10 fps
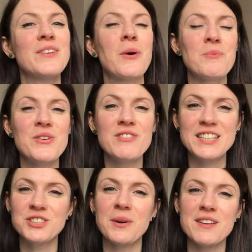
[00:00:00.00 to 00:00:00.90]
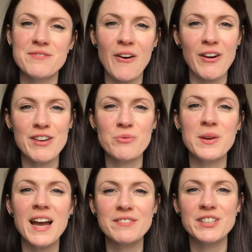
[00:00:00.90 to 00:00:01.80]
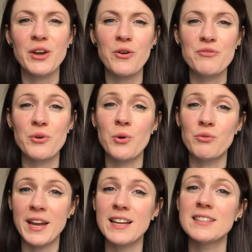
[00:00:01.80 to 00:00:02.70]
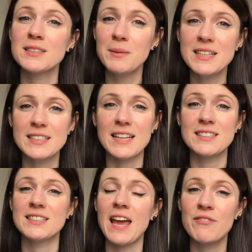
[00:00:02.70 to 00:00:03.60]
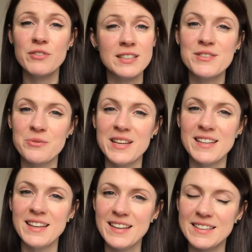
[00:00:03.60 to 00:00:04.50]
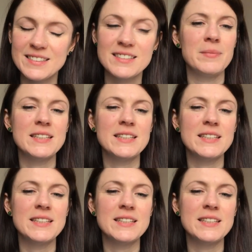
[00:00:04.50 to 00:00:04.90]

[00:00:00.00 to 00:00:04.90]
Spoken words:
when we reach 25, we have to go for regular smear tests every 3 years.